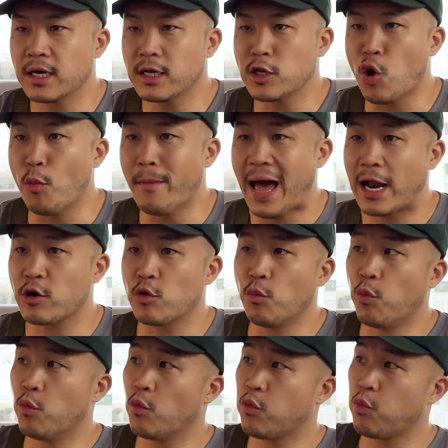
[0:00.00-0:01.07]
no matter
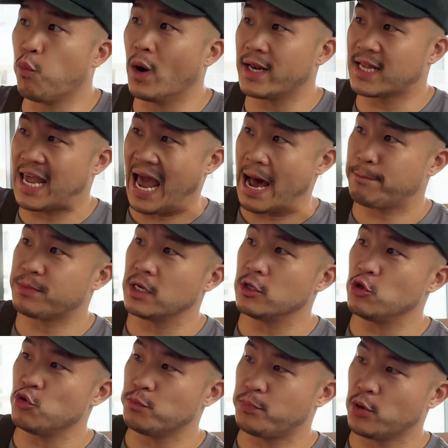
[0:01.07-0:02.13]
what captain
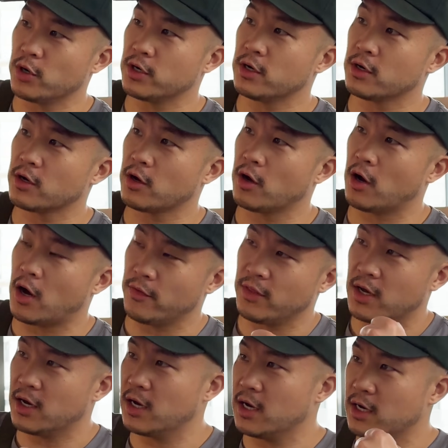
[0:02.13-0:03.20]
you put on
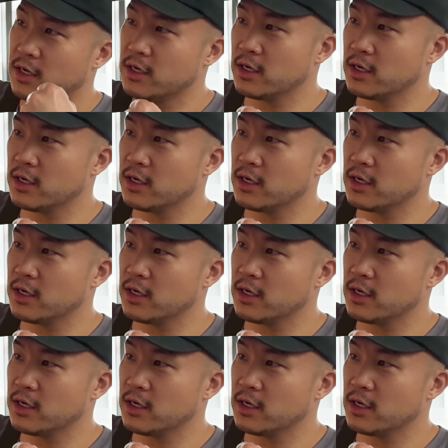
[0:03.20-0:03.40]
the,